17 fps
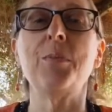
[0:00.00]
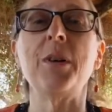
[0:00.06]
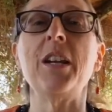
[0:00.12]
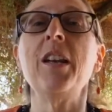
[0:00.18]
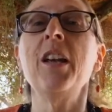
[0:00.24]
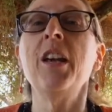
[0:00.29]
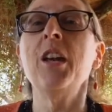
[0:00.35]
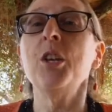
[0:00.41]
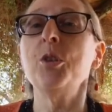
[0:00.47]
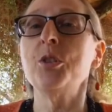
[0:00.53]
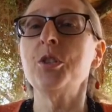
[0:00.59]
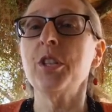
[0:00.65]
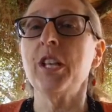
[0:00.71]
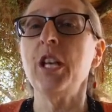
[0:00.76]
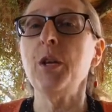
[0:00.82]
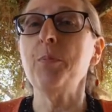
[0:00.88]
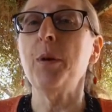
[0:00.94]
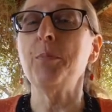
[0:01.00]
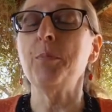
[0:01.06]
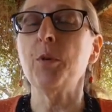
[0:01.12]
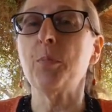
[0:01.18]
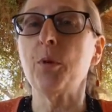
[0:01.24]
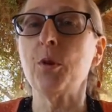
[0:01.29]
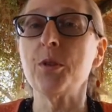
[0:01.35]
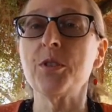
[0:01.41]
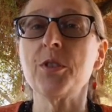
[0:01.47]
But you should keep up your
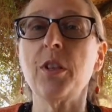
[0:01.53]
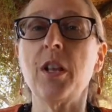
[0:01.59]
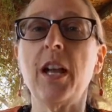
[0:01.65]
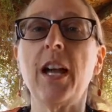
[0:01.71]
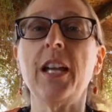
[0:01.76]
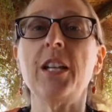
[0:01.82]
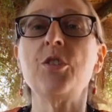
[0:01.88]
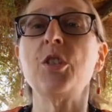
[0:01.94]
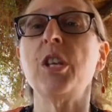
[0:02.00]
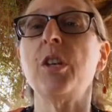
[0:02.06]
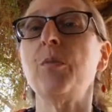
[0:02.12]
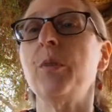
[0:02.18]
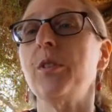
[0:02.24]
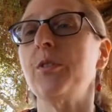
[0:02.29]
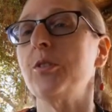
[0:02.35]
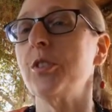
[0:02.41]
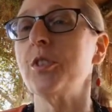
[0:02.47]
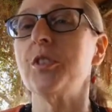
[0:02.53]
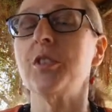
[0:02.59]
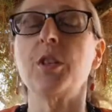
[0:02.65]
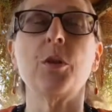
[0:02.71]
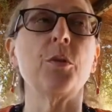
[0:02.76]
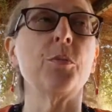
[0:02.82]
personal hygiene with just,